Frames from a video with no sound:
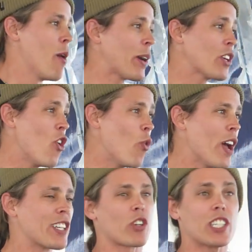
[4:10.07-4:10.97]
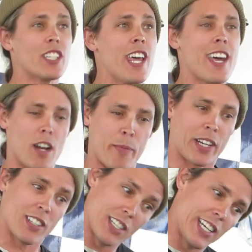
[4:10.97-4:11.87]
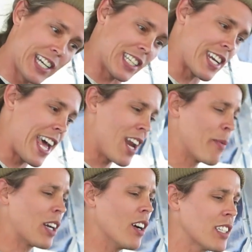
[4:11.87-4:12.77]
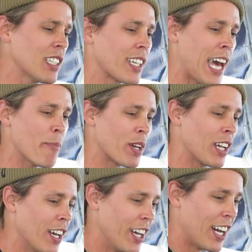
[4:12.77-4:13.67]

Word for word: I'm like, no way. He's like, get the net. I'm like, get the net? I'm like, oh, it doesn't look that big.